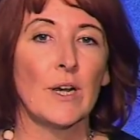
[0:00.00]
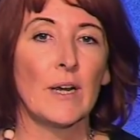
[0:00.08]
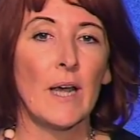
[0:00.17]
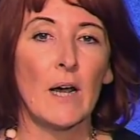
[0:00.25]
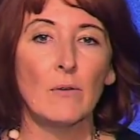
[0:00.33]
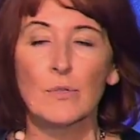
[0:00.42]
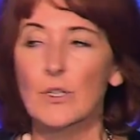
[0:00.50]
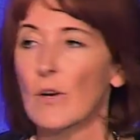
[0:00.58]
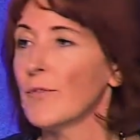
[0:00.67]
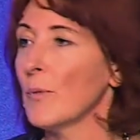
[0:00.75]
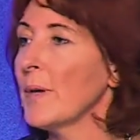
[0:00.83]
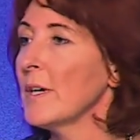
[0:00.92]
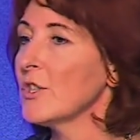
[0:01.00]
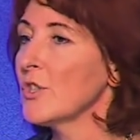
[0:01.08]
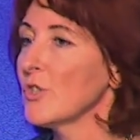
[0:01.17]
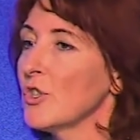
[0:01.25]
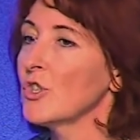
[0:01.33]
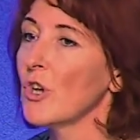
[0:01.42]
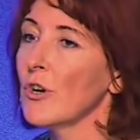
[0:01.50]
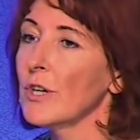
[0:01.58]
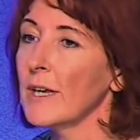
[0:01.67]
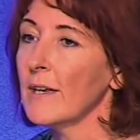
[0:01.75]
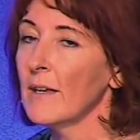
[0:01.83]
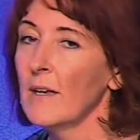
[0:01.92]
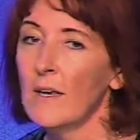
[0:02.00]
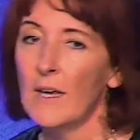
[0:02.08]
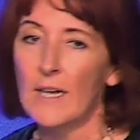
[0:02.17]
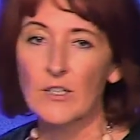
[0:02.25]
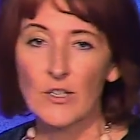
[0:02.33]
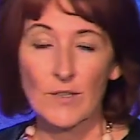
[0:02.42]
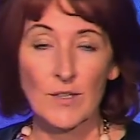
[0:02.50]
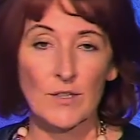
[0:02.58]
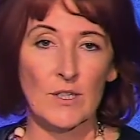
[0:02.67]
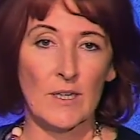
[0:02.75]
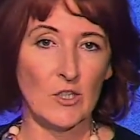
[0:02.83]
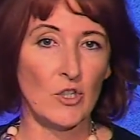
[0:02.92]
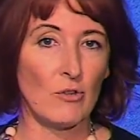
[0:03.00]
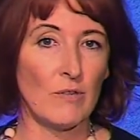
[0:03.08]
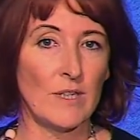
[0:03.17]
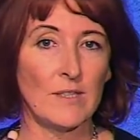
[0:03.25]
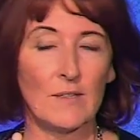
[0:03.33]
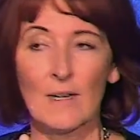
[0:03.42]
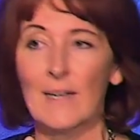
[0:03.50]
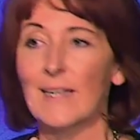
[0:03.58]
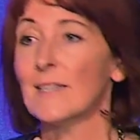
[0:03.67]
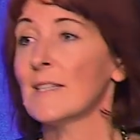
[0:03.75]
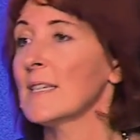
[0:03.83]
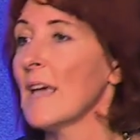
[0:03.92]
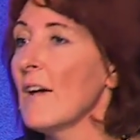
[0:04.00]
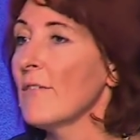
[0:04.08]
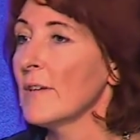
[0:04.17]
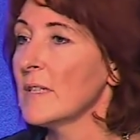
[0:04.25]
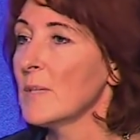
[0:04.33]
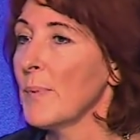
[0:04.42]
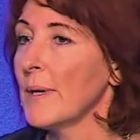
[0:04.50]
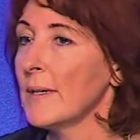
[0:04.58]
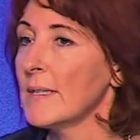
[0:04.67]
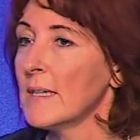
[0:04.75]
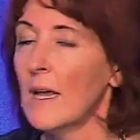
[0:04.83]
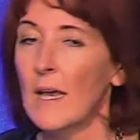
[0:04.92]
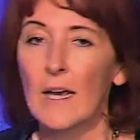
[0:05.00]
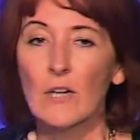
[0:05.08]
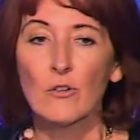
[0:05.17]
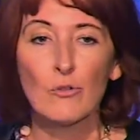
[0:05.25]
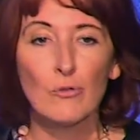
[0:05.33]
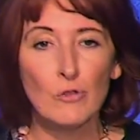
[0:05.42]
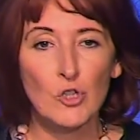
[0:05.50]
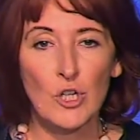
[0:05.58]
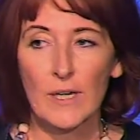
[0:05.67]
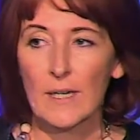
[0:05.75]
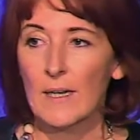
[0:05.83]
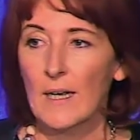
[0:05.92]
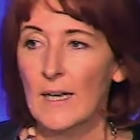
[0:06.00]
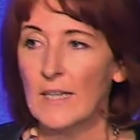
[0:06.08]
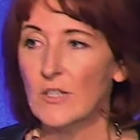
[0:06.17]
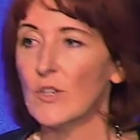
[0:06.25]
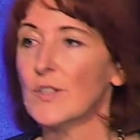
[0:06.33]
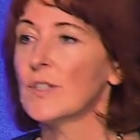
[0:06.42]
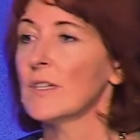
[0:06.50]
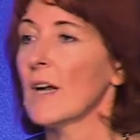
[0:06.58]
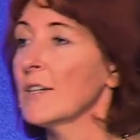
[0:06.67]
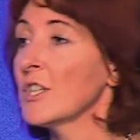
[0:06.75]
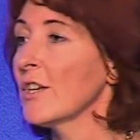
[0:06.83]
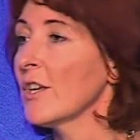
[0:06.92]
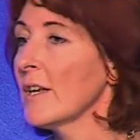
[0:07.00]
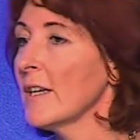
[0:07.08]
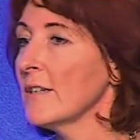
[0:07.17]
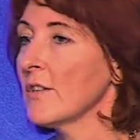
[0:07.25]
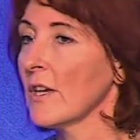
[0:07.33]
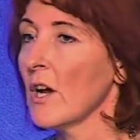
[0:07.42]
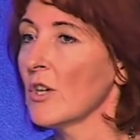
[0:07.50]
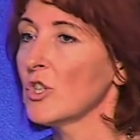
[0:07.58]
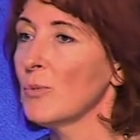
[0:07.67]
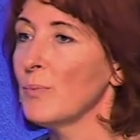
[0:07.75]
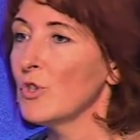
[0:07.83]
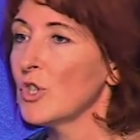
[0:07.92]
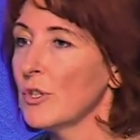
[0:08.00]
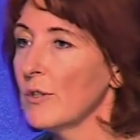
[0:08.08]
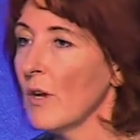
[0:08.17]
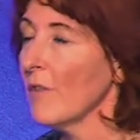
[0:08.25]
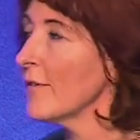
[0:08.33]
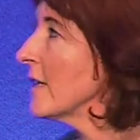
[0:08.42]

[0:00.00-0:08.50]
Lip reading: account of the patient's journey. It doesn't integrate the latest evidence base, and crucially, it doesn't articulate the contribution of